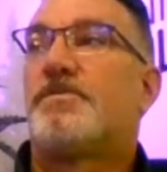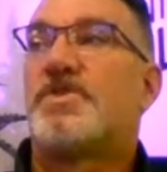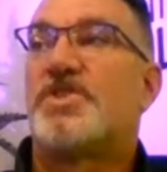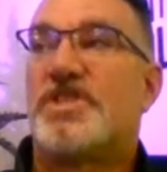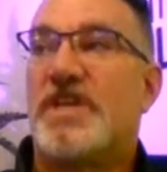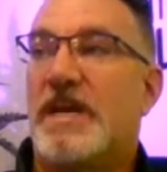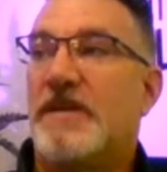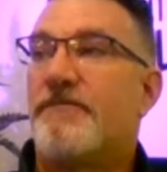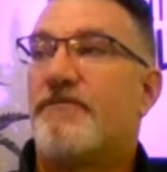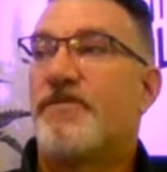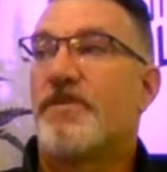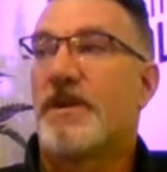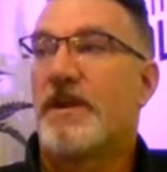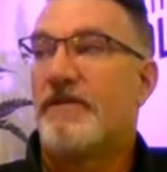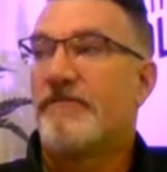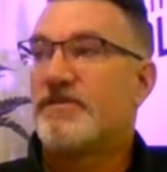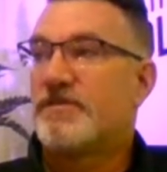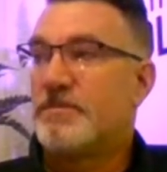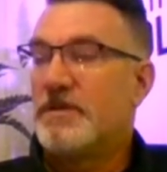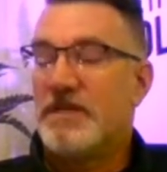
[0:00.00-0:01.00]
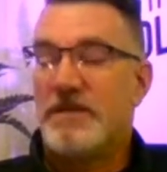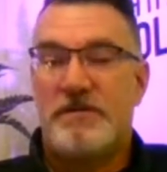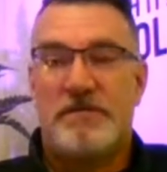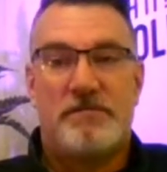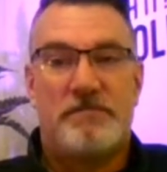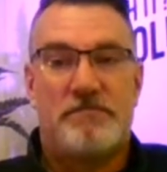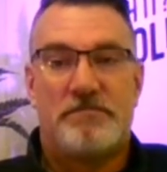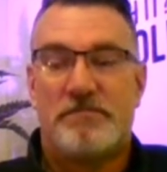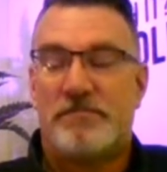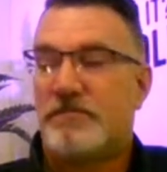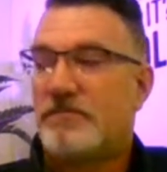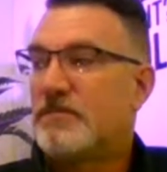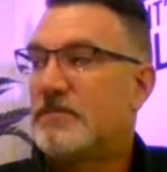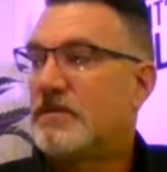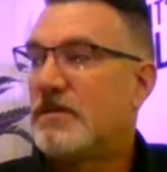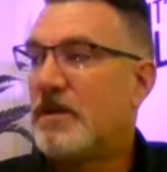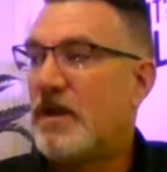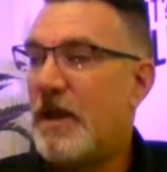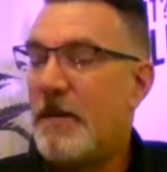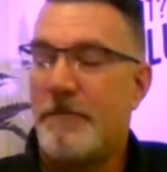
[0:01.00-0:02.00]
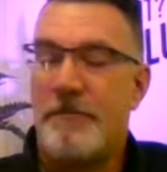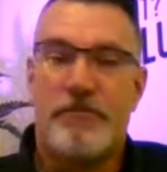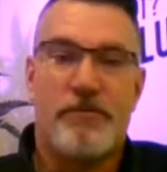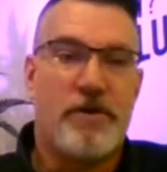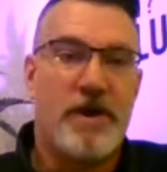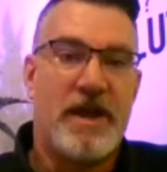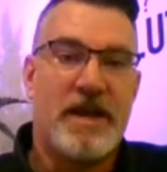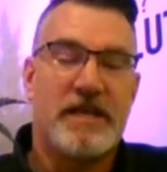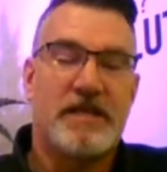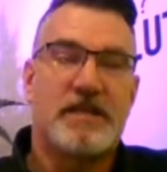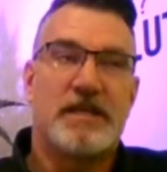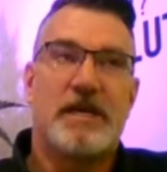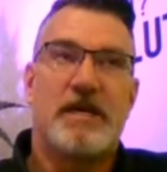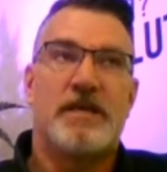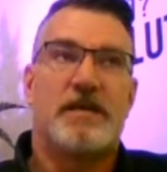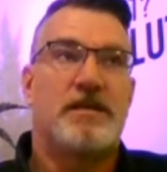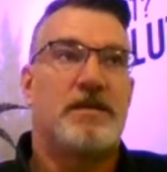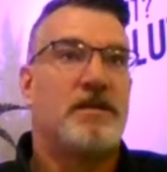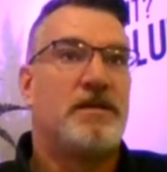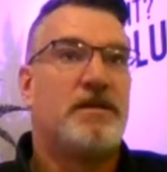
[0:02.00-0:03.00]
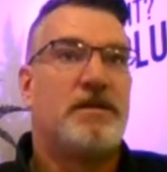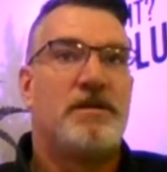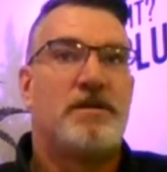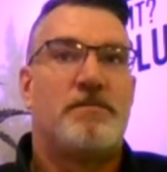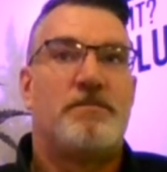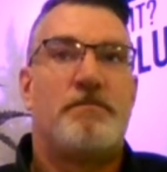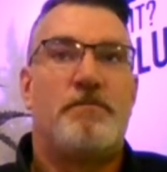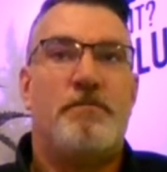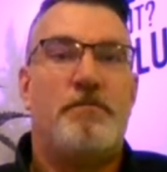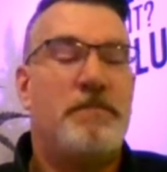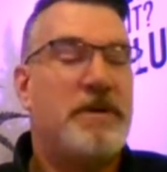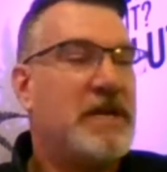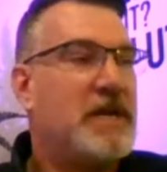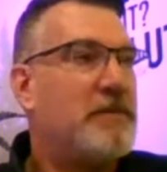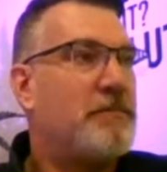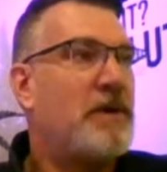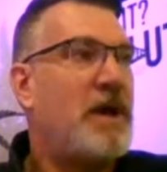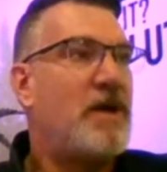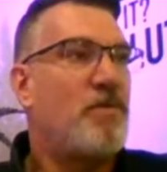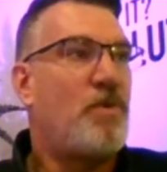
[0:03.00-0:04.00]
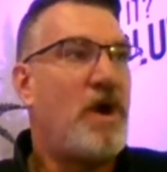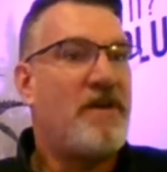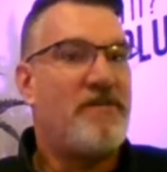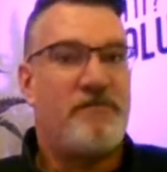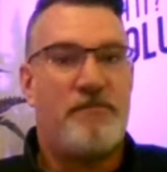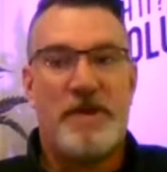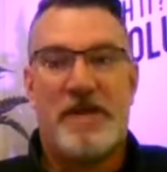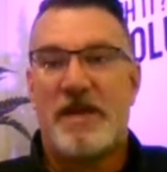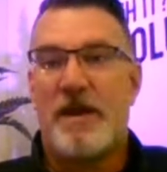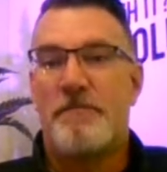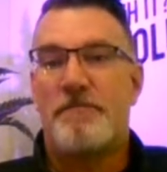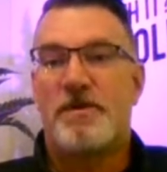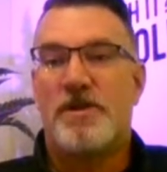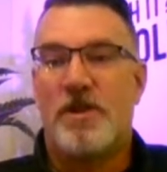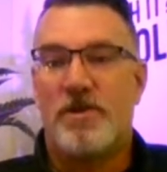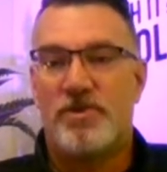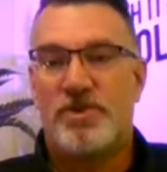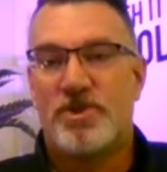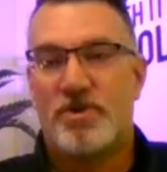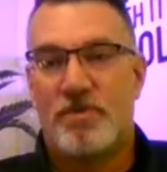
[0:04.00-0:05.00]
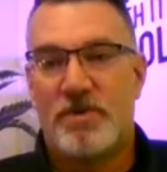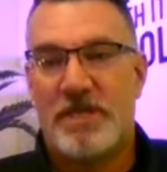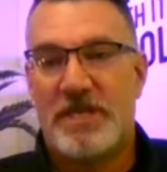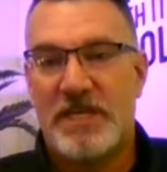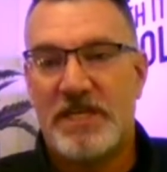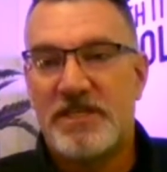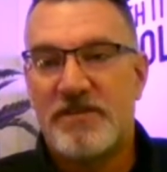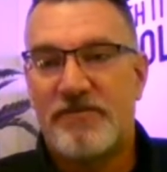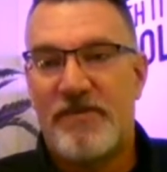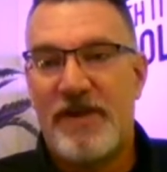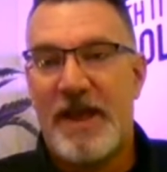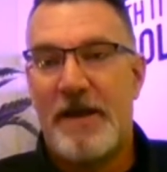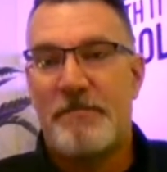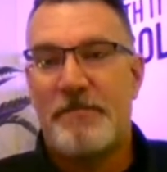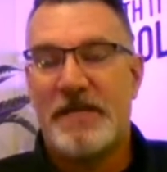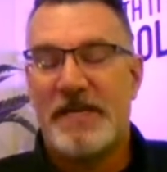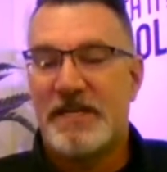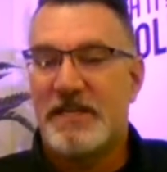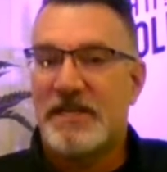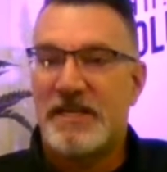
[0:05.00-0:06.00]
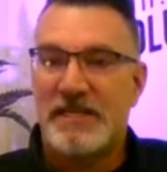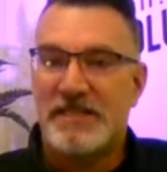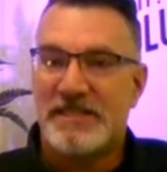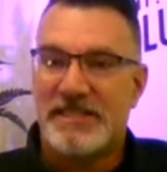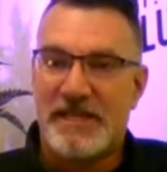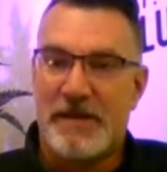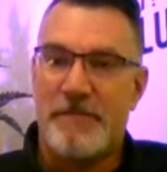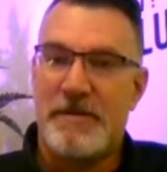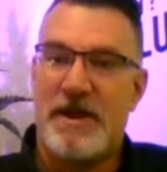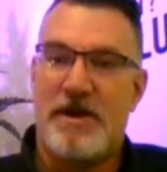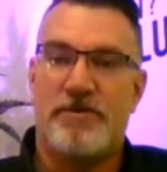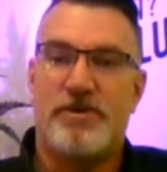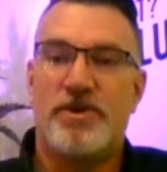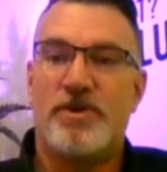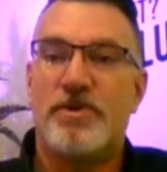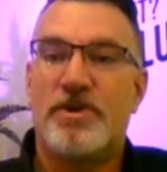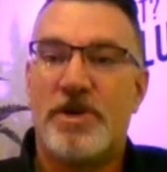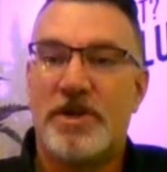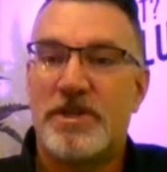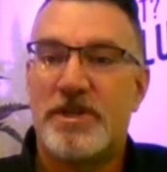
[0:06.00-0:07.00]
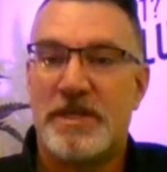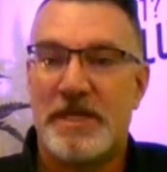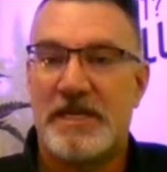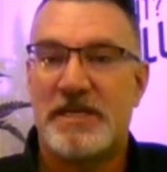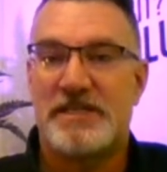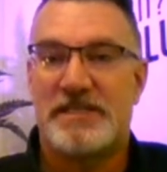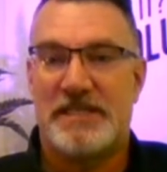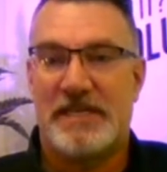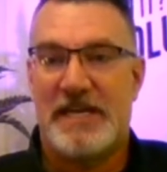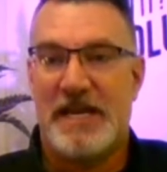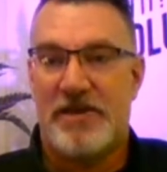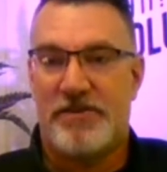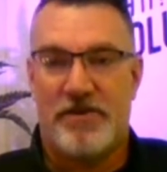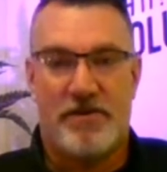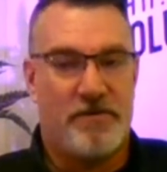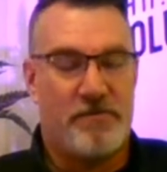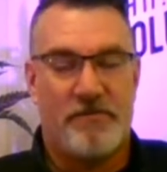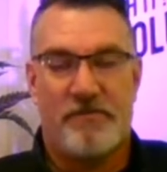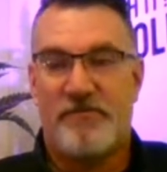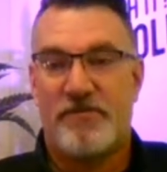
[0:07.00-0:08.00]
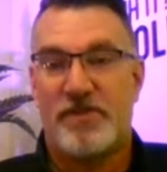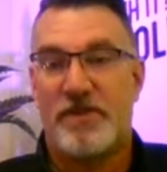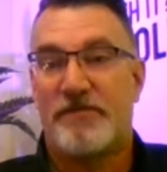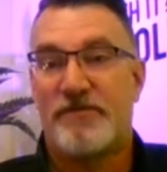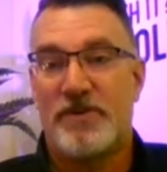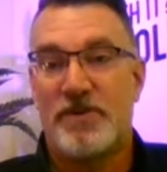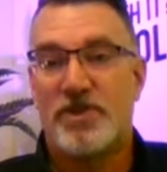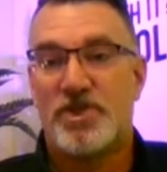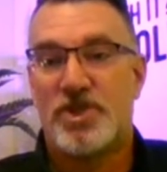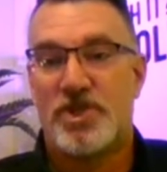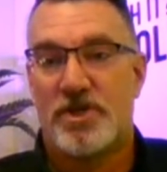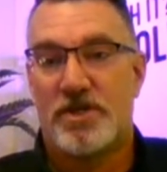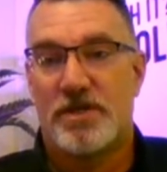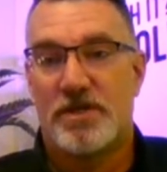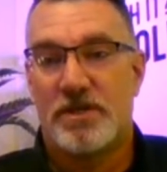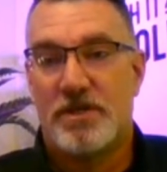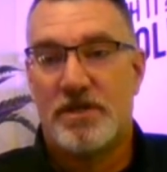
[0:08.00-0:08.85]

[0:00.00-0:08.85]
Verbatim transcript: Shane forgives me. I'm praying that me and my wife become closer with his family and can somehow do good things together for the future.